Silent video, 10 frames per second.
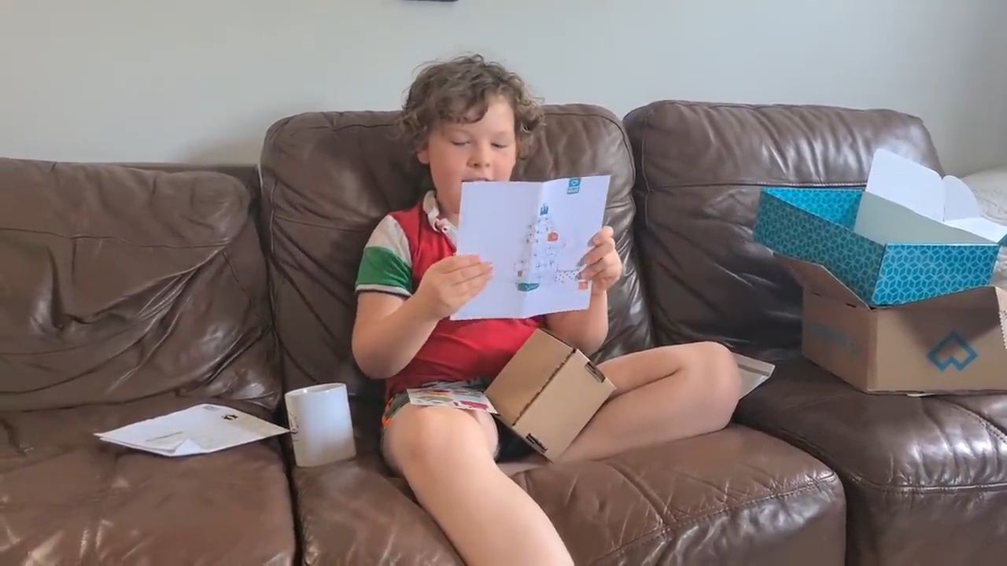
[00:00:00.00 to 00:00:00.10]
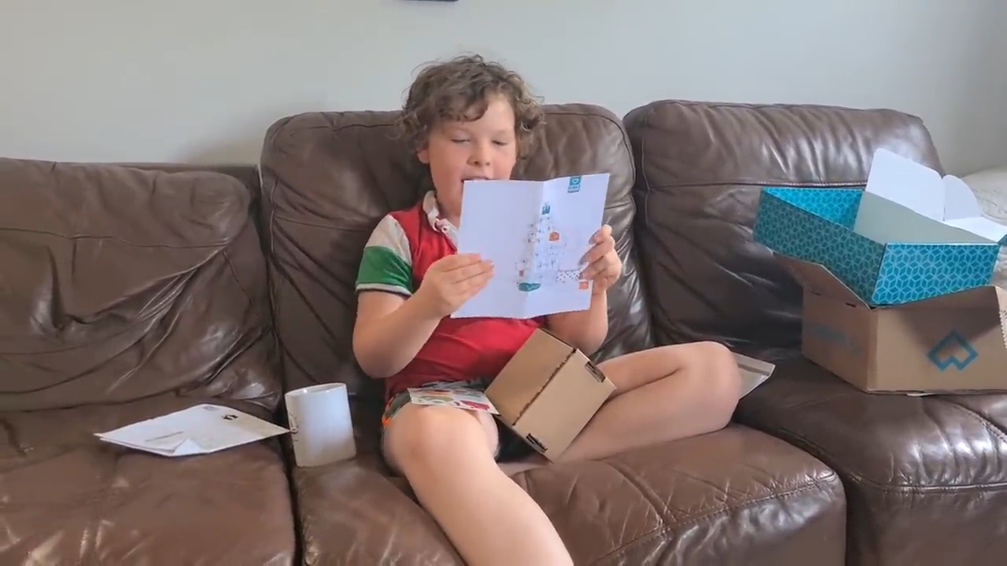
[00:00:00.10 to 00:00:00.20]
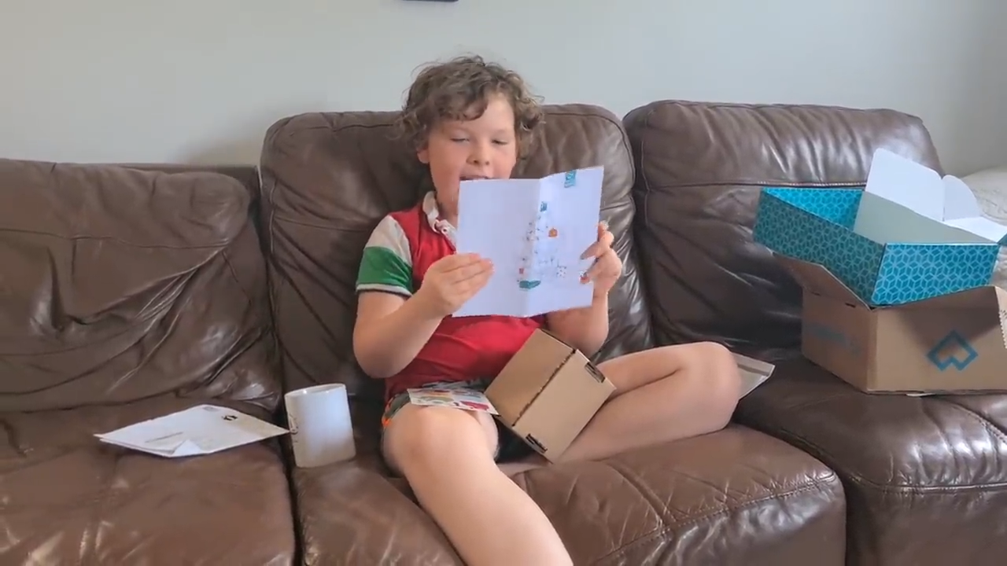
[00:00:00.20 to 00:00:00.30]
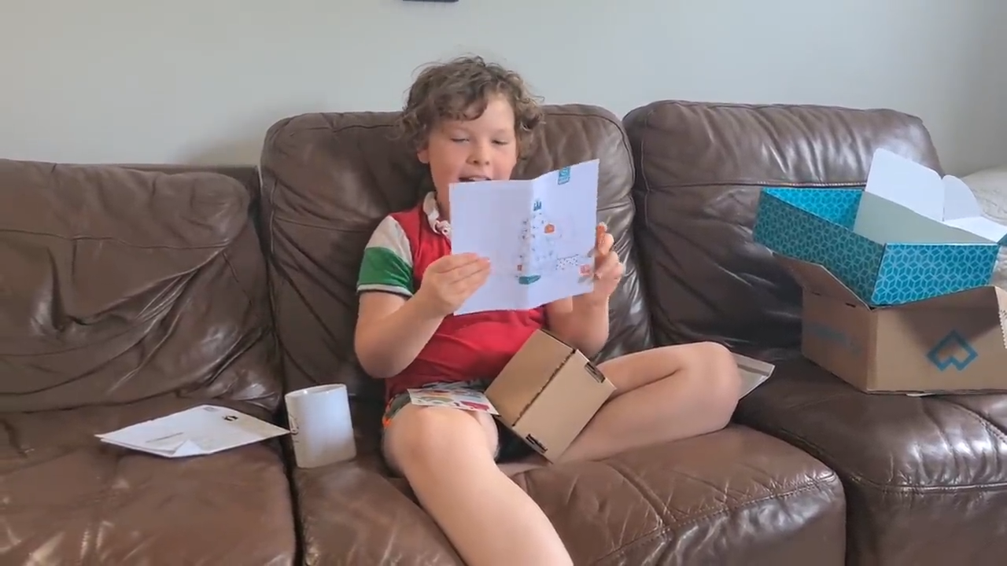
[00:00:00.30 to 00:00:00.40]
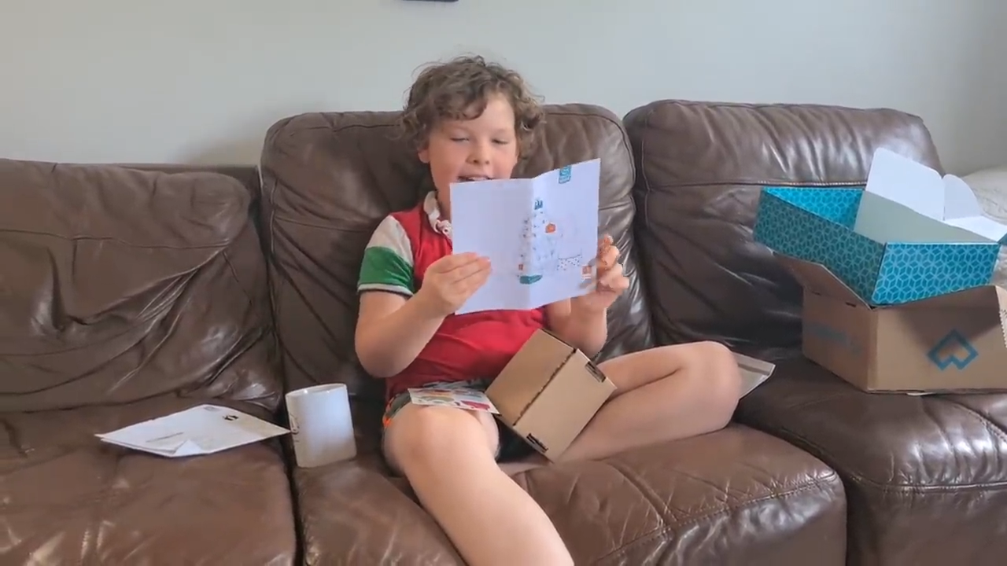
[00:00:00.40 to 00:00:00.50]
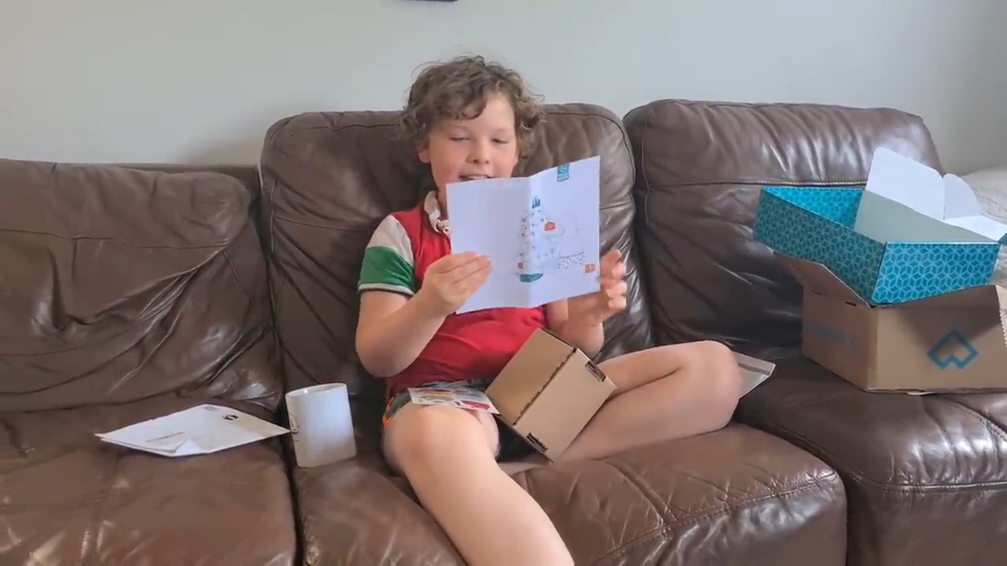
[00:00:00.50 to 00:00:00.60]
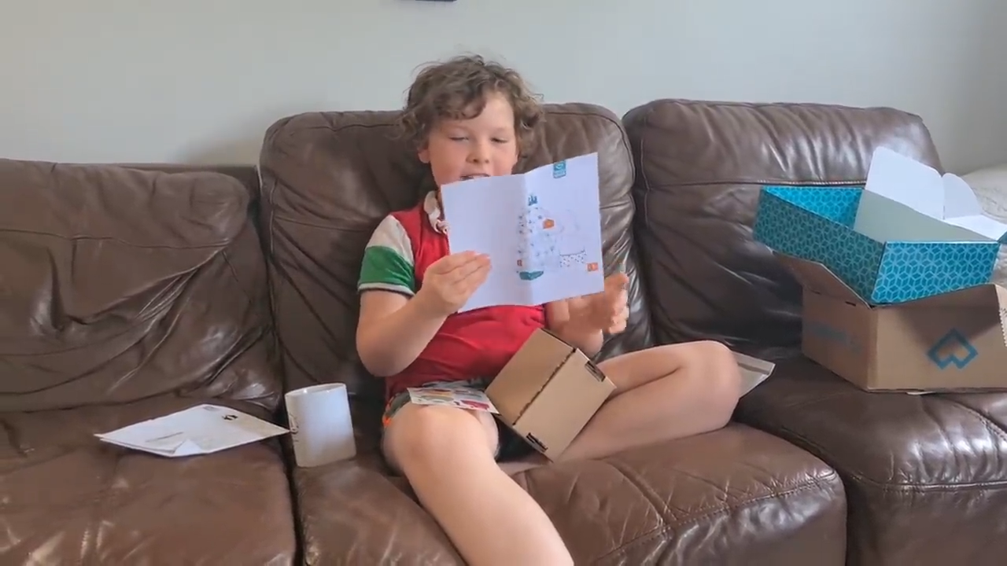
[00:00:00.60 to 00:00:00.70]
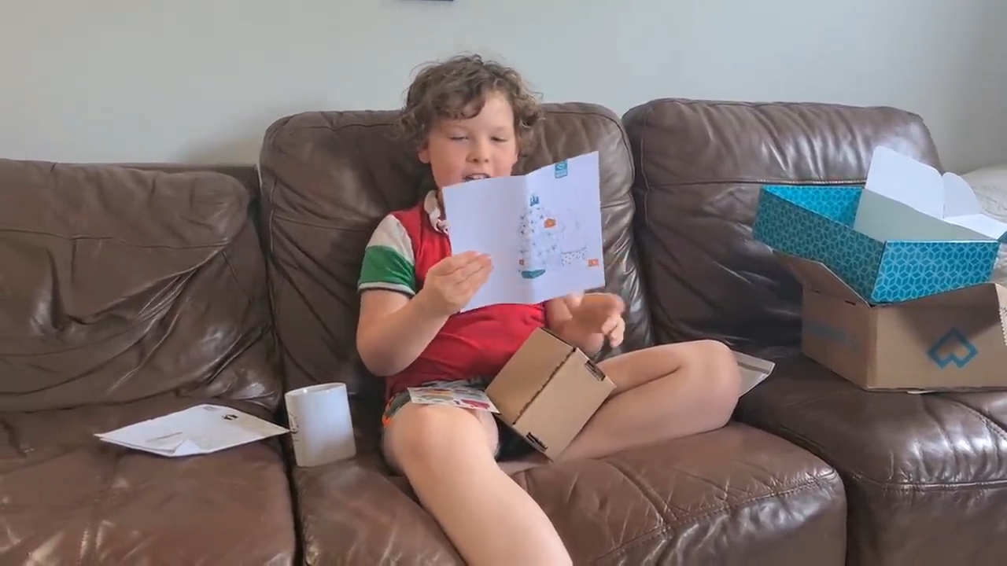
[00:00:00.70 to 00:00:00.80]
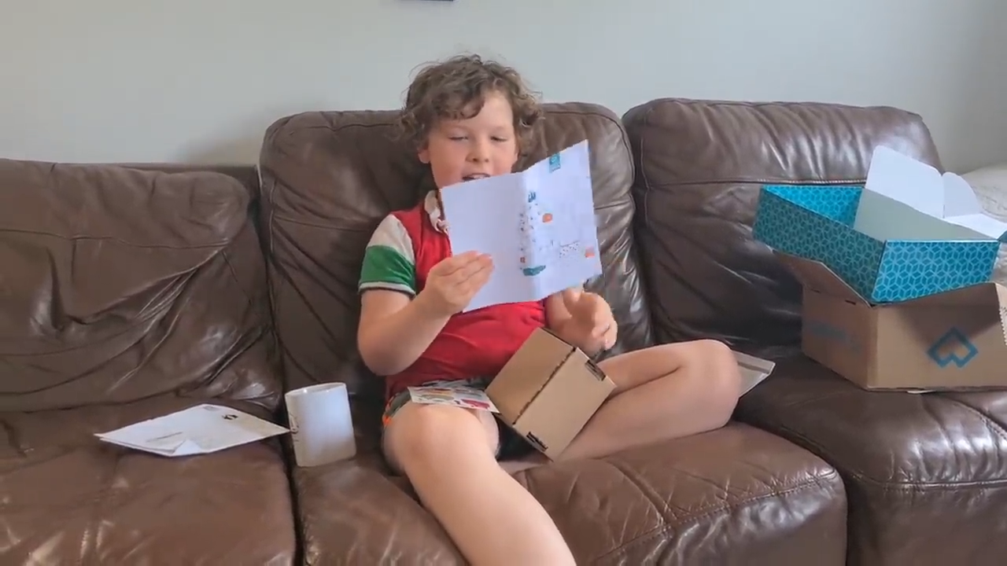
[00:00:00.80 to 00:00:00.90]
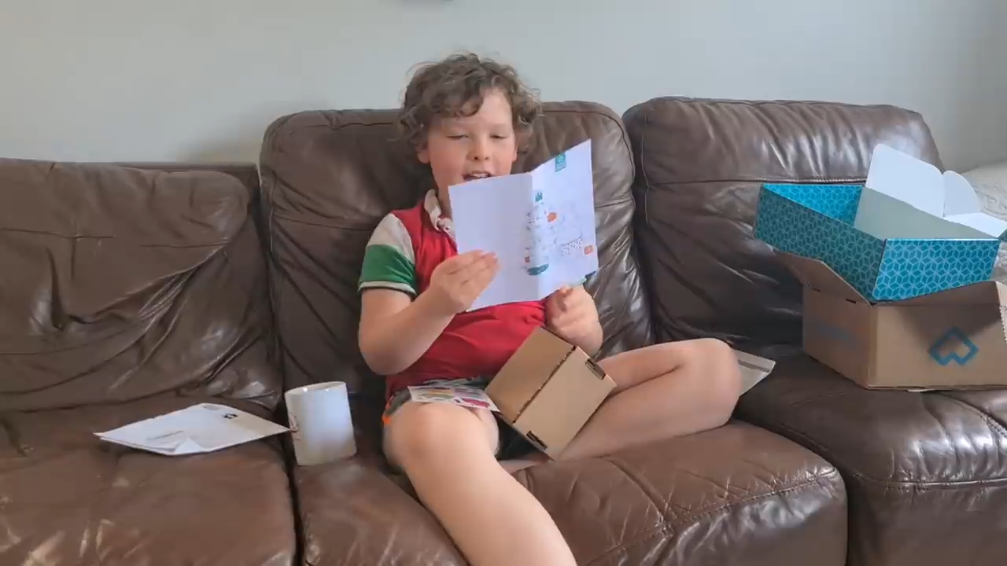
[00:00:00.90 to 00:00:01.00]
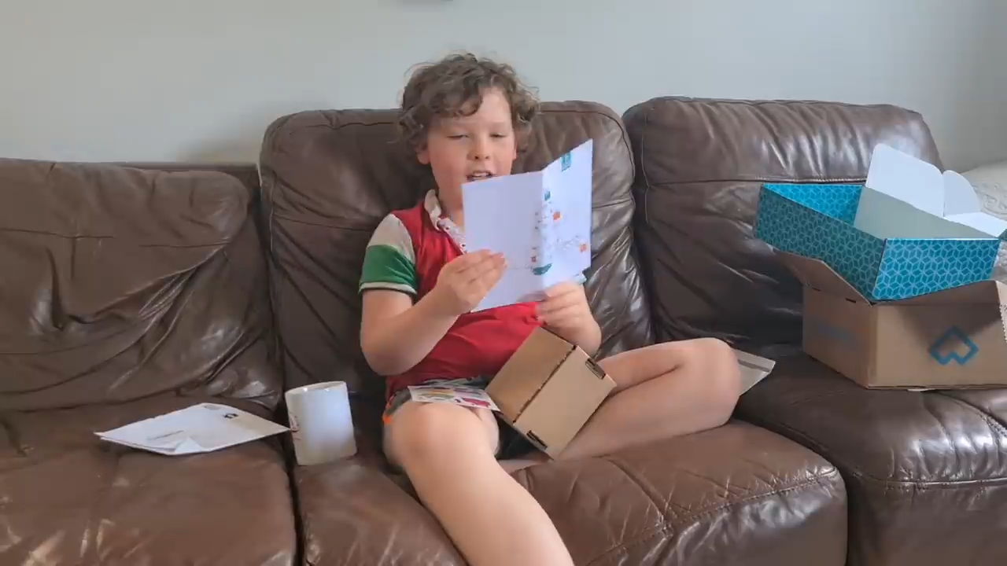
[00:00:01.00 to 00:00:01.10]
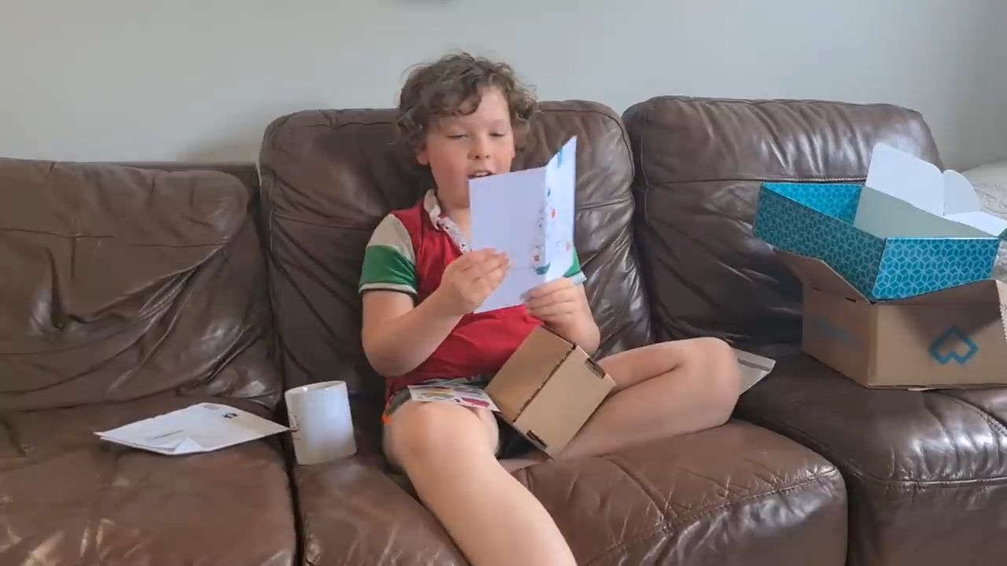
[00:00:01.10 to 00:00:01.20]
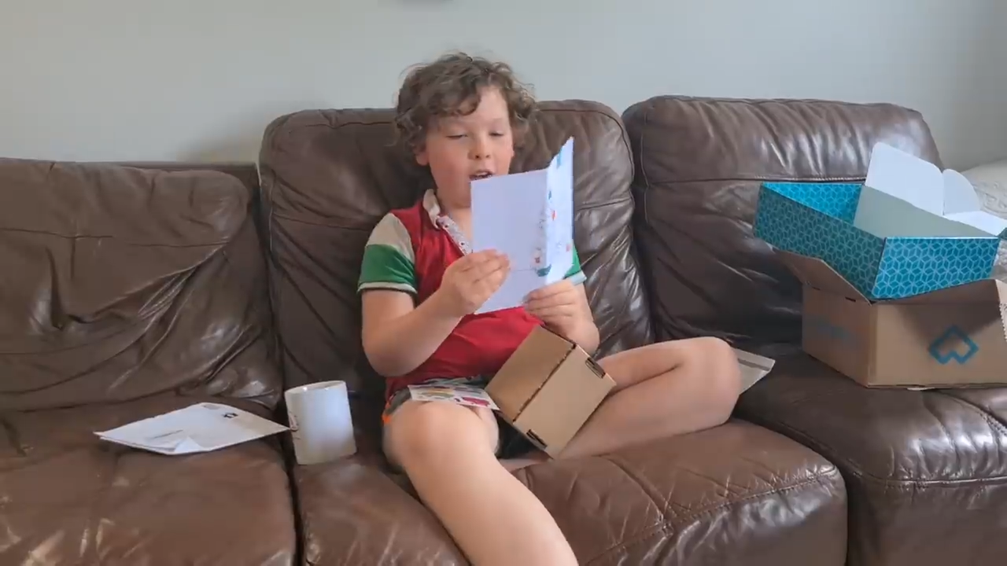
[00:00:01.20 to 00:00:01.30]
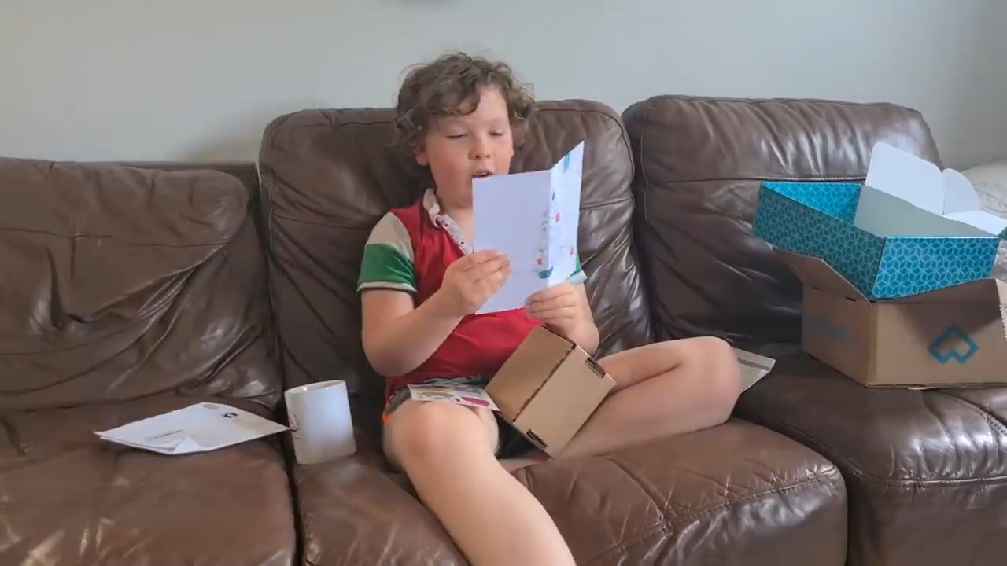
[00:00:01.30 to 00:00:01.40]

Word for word: Hey, Jack!